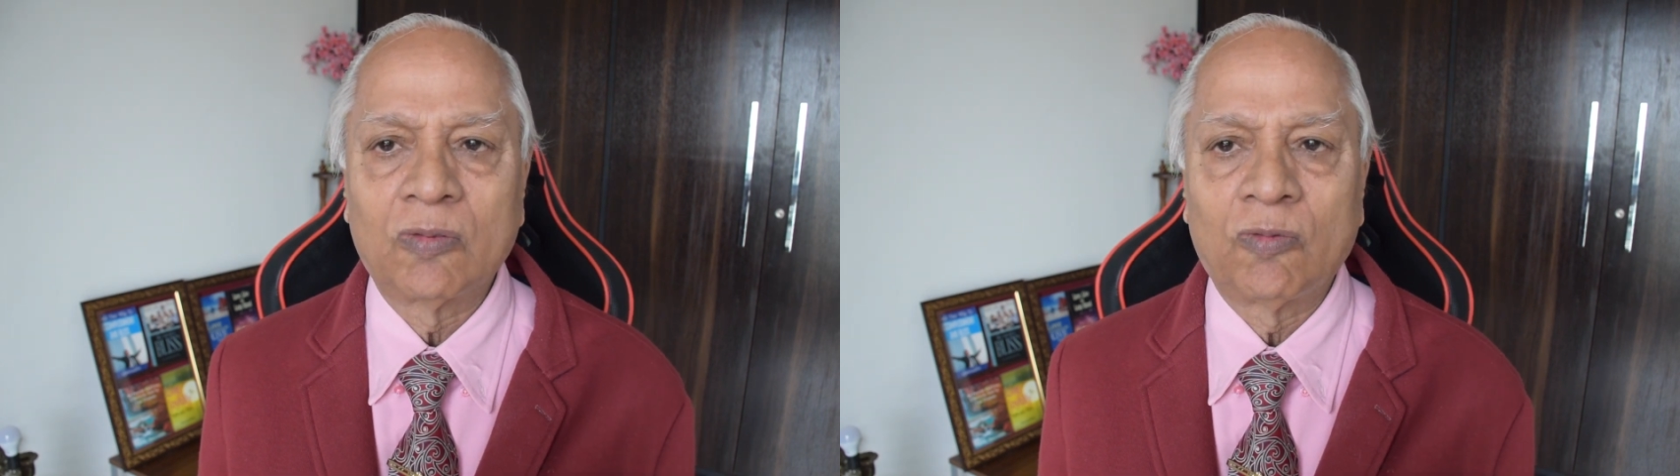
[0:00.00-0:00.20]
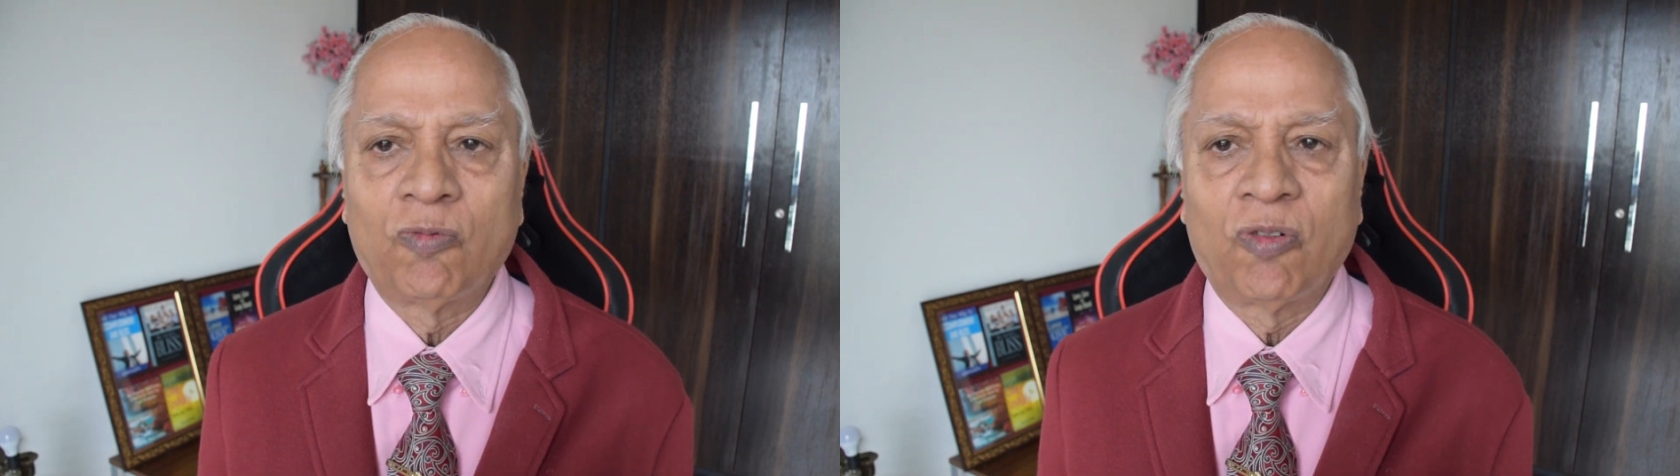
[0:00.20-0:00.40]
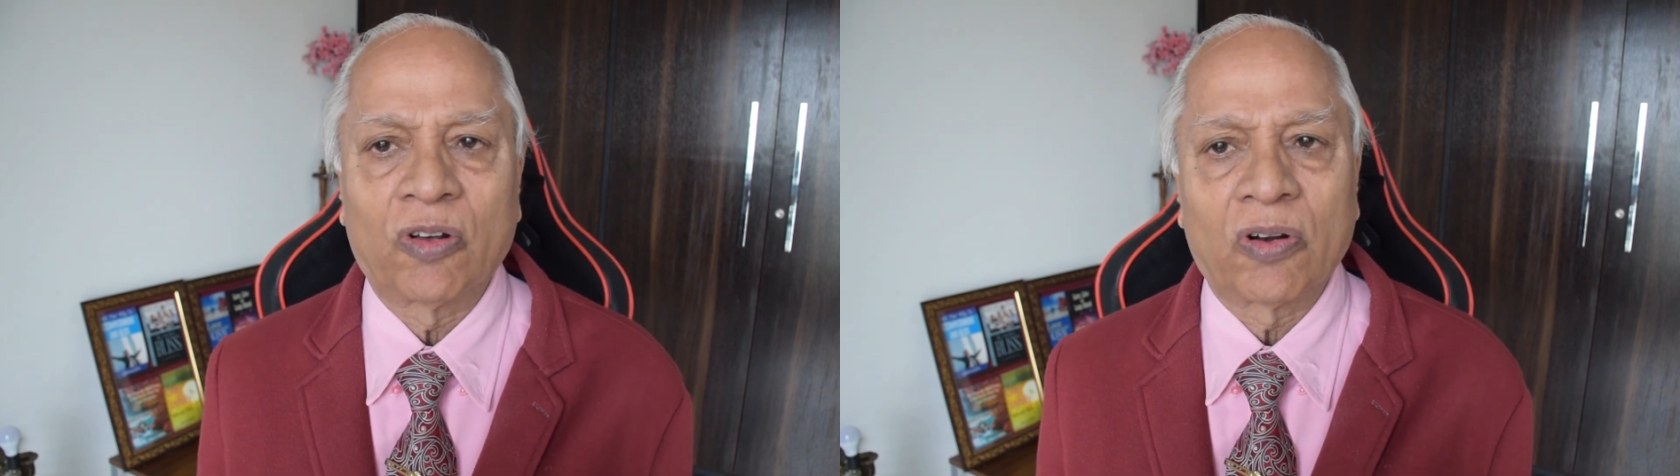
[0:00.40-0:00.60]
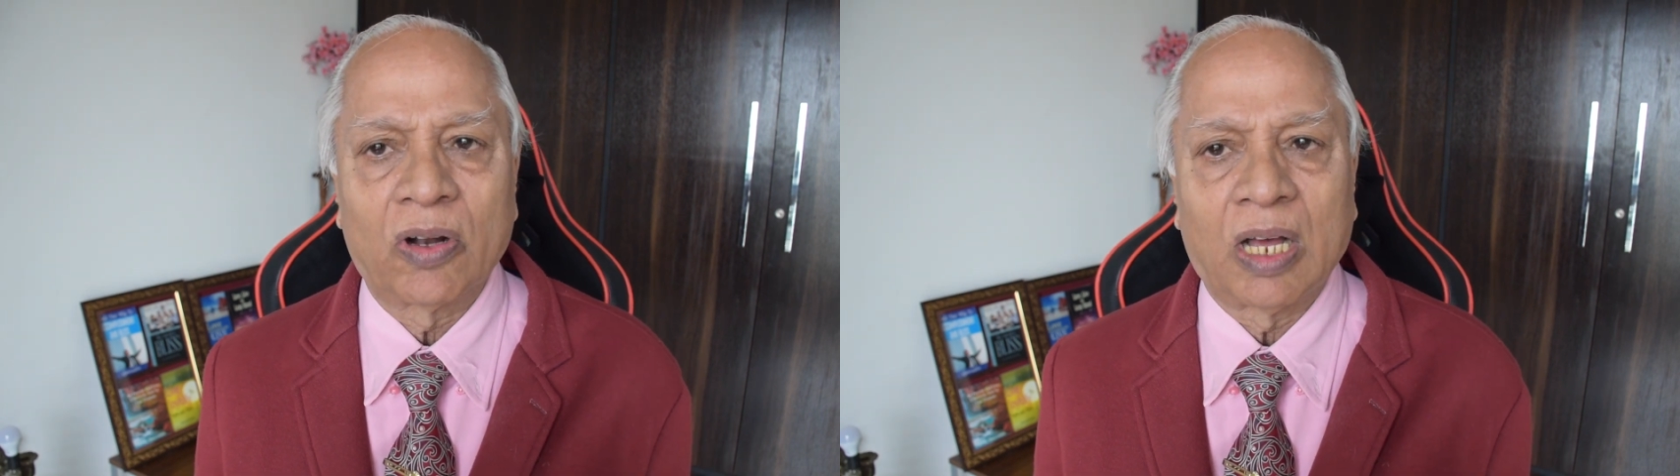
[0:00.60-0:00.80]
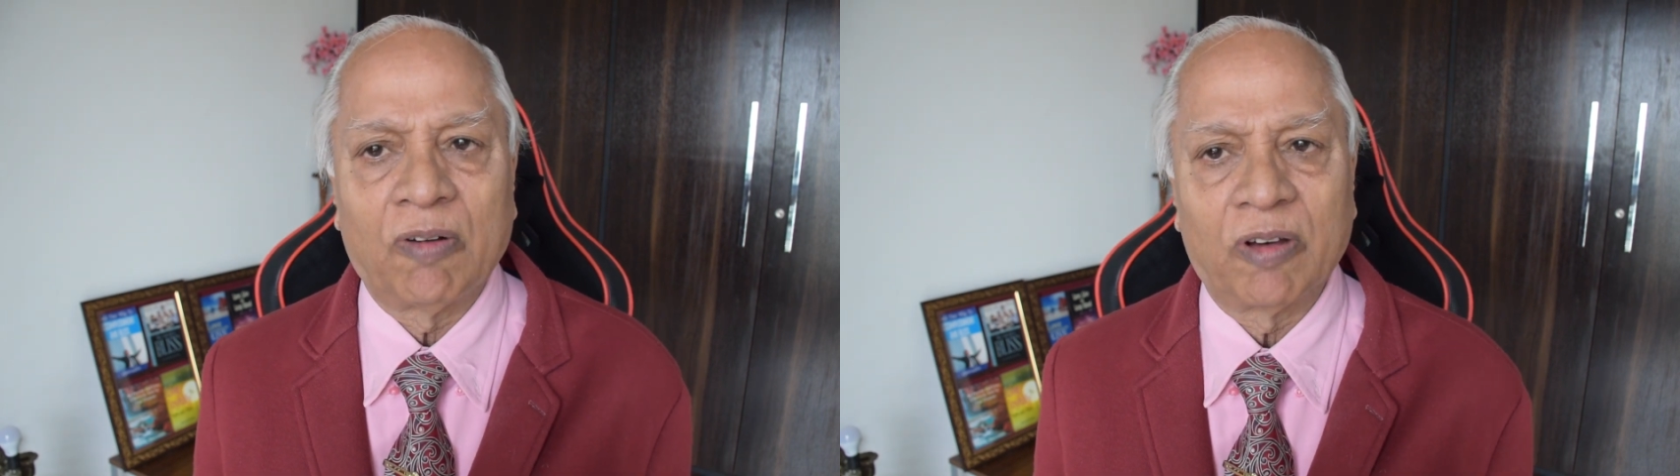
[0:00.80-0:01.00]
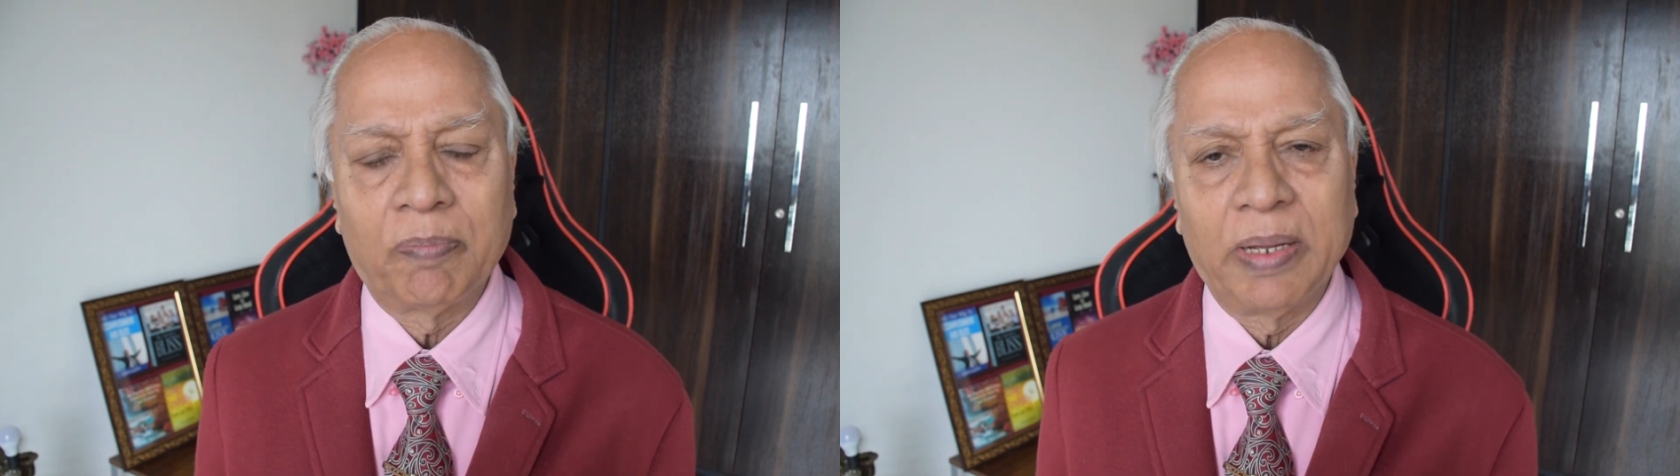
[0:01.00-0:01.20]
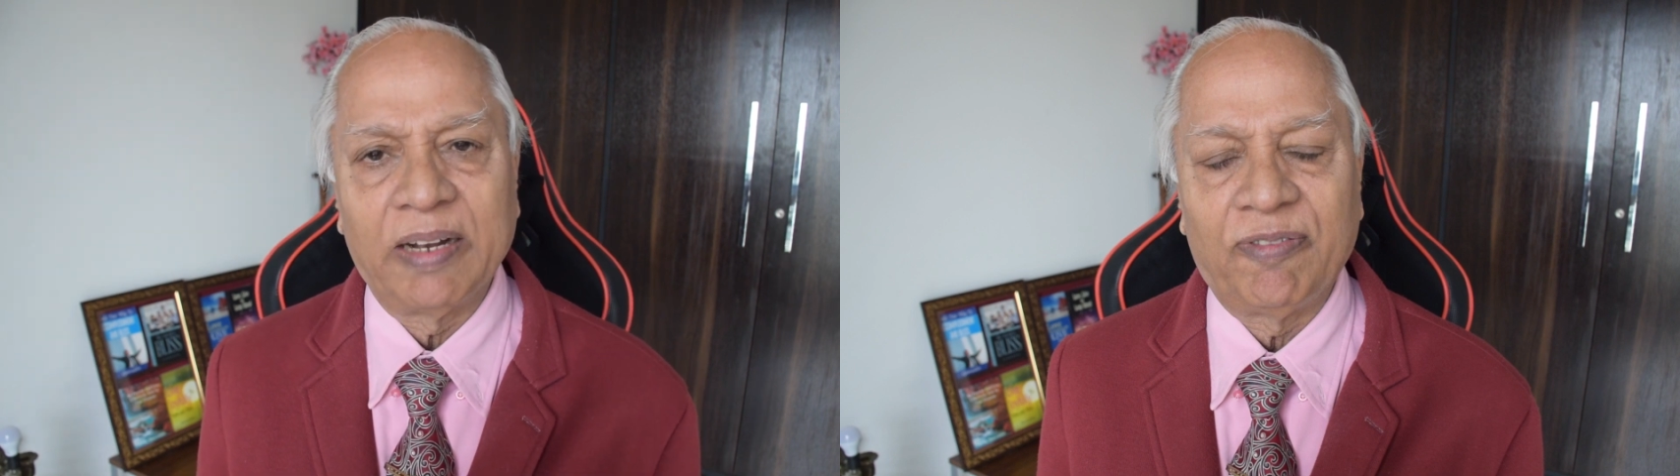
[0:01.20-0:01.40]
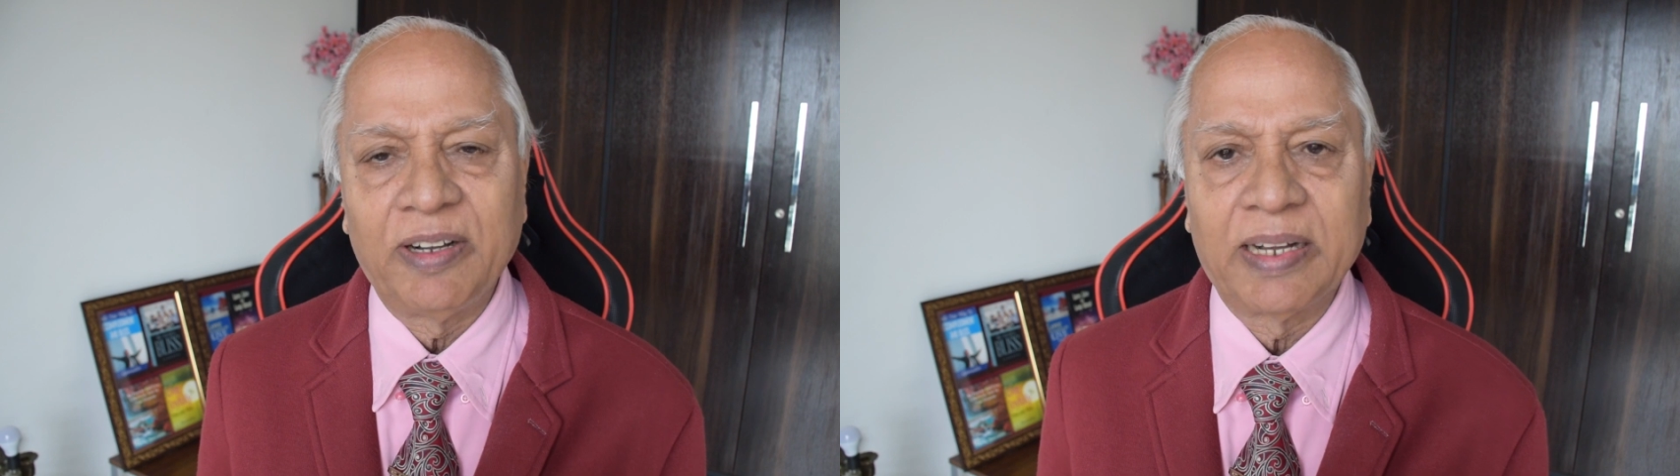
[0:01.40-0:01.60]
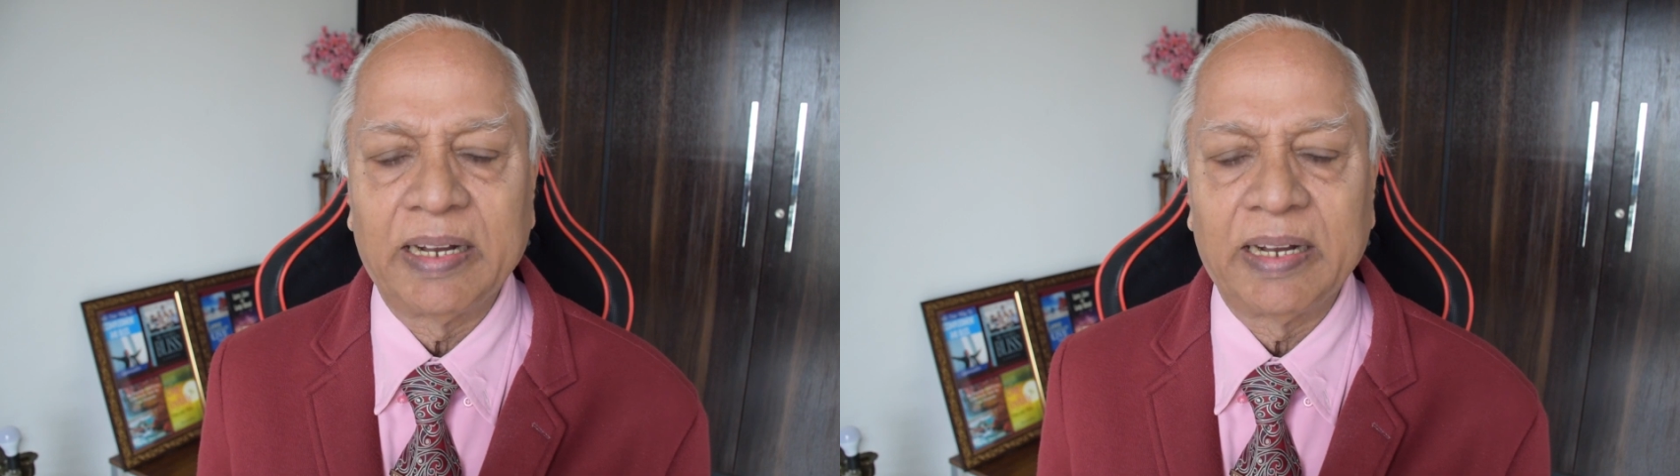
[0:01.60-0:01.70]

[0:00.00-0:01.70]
for our benefit